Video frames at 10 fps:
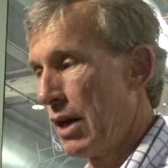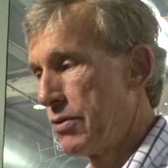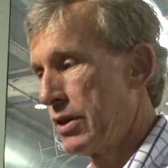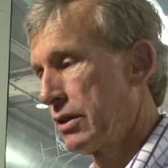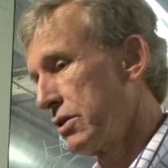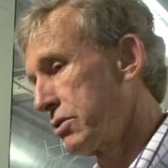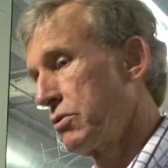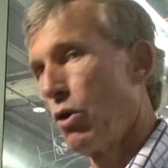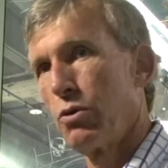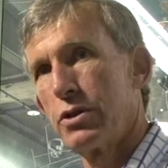I think this
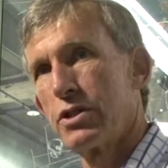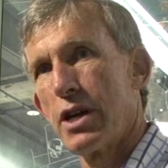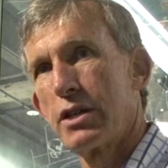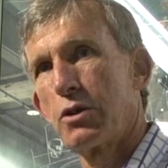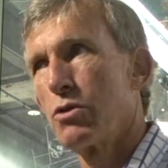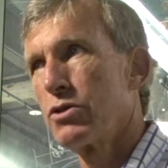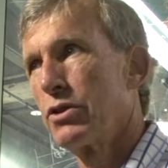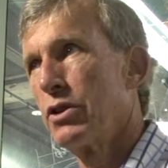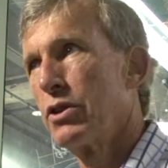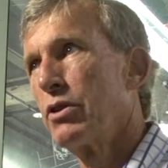whole design course
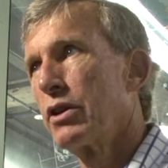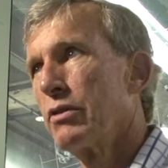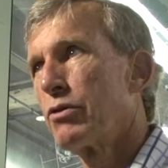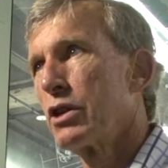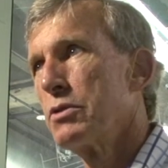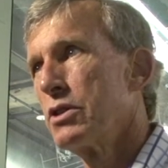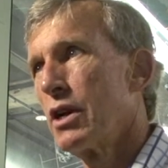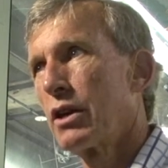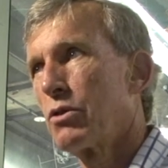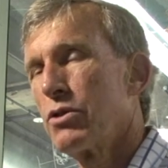that they're doing, the freshman
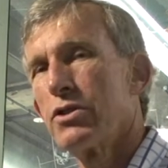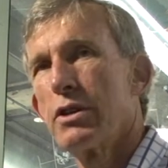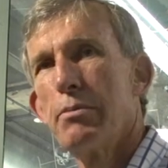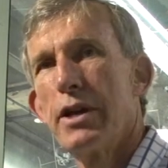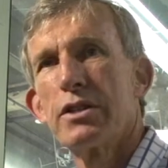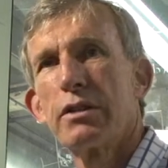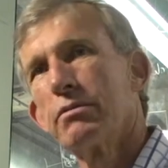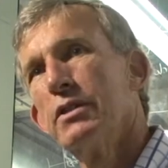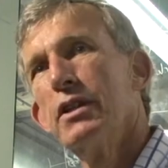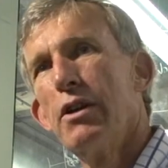design course, is an amazing
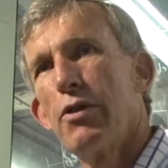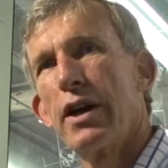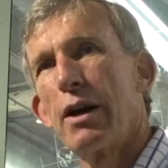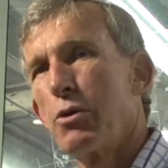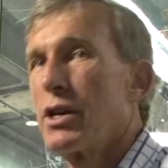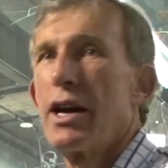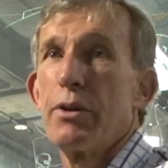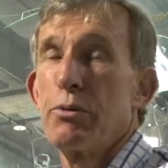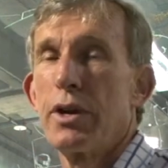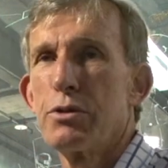thing. I wish I had
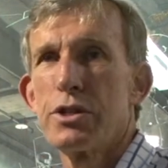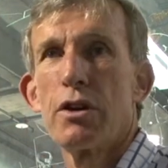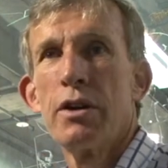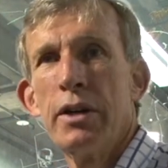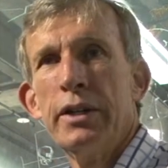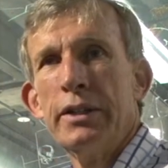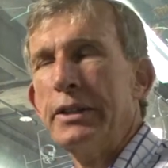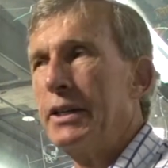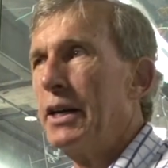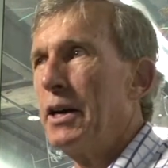it when I was here.
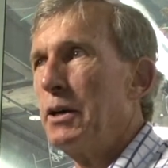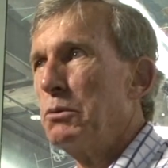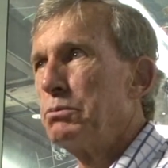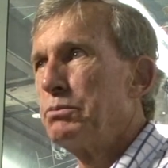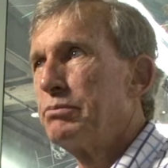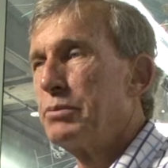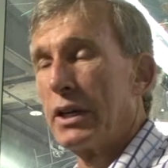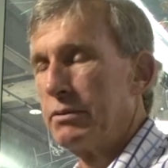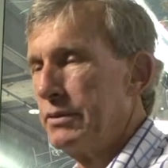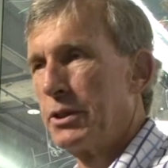Um,
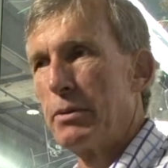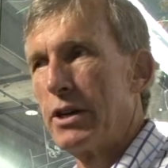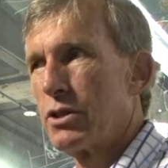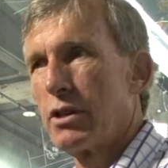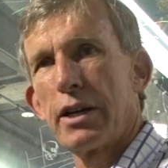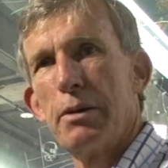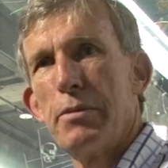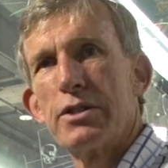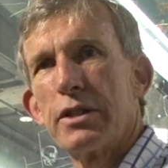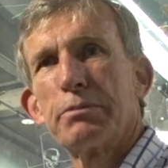but to me, it's just like an
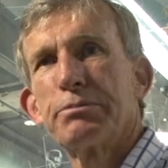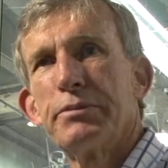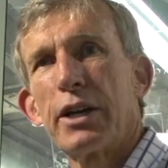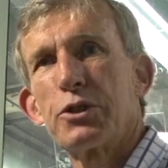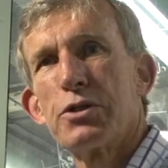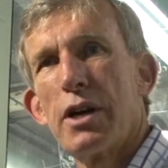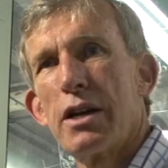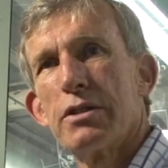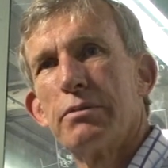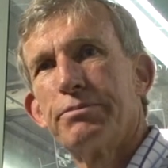amazing
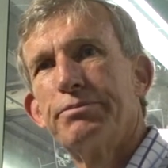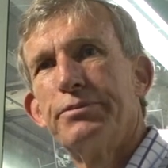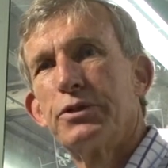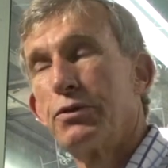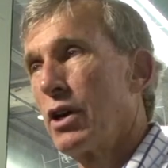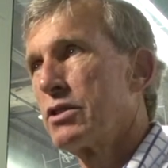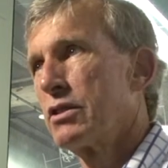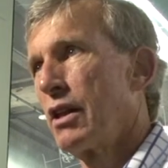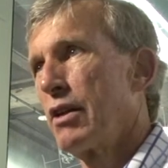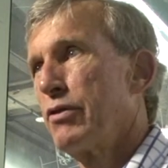exercise. And for us,
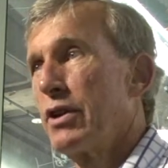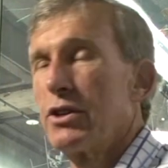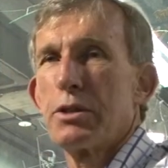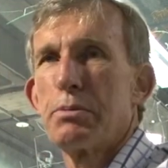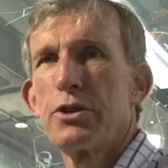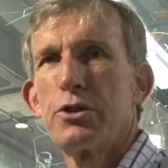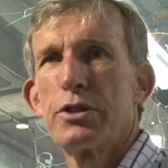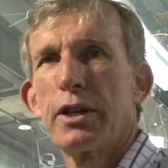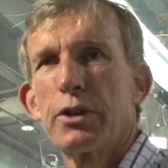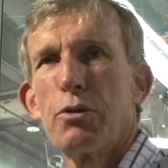it's a lot of fun as the sponsors
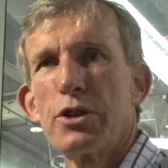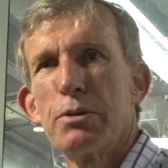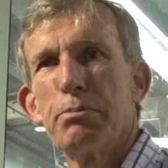to get to watch